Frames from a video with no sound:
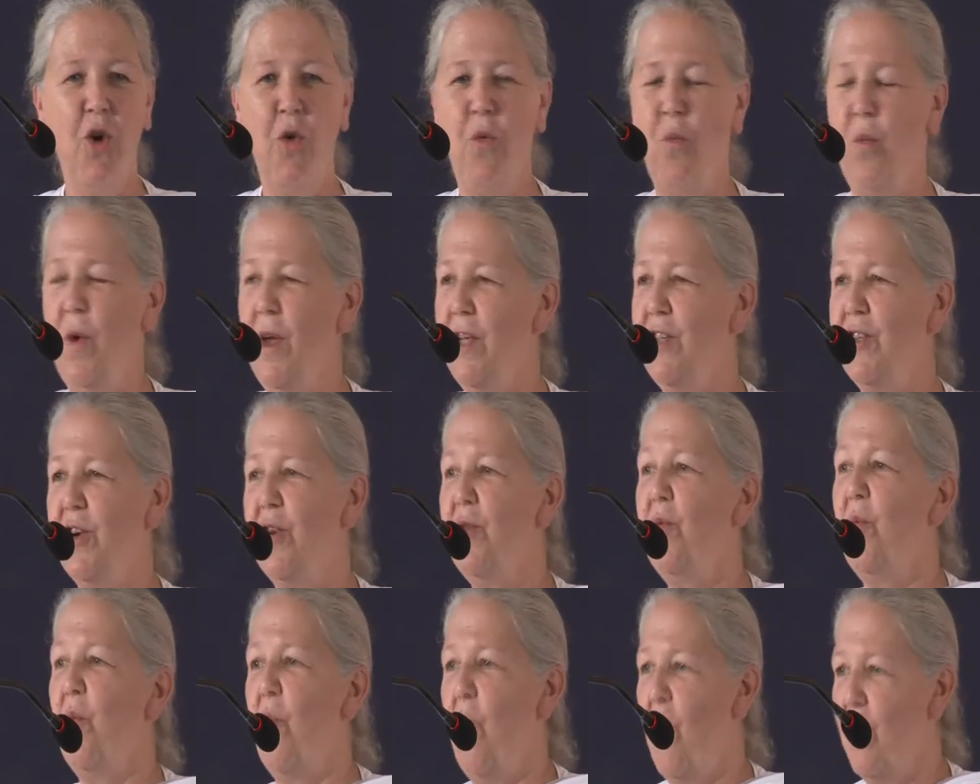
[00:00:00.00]
we
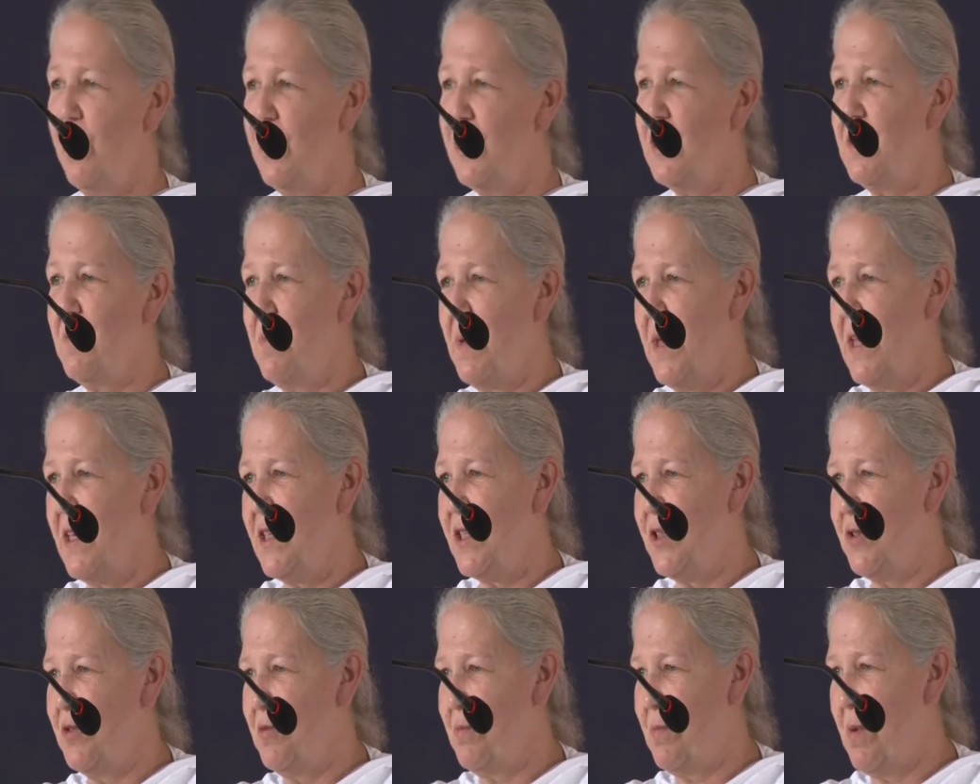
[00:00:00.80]
don't want to be a
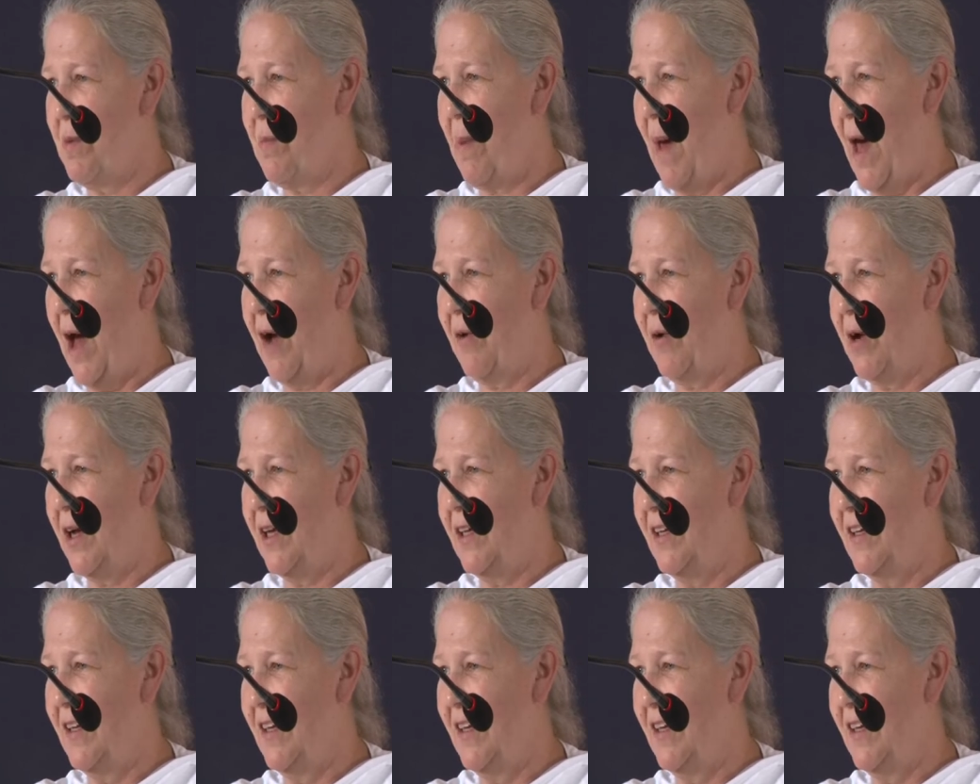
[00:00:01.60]
superpower.